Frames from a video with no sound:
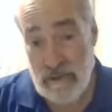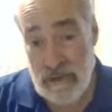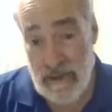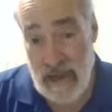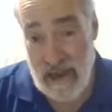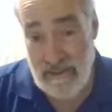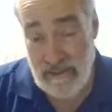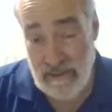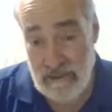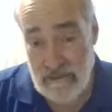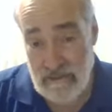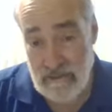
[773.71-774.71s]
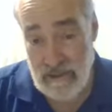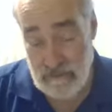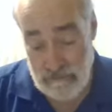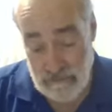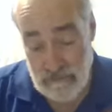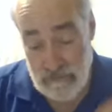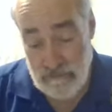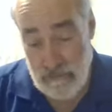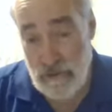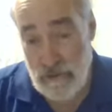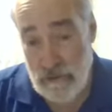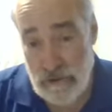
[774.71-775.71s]
Catholics. They
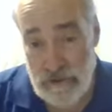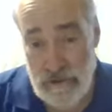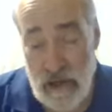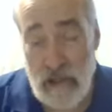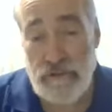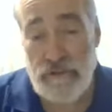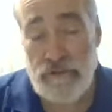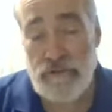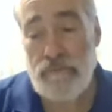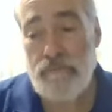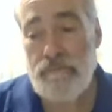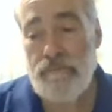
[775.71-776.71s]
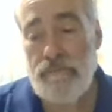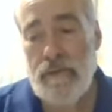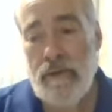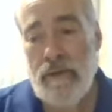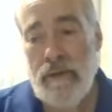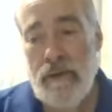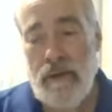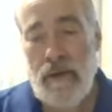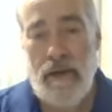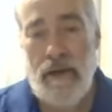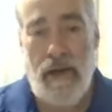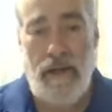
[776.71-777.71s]
converted to Catholicism.
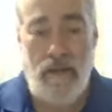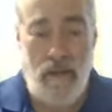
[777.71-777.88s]
And